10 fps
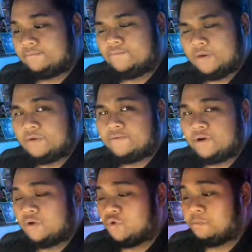very, very
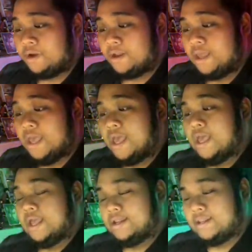low, but
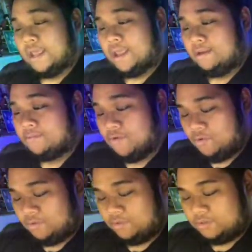damn,
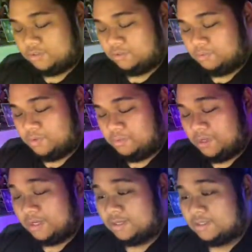yo, it's sweet. We
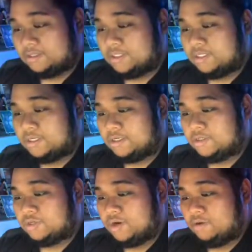got
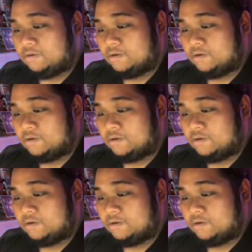Cheryl.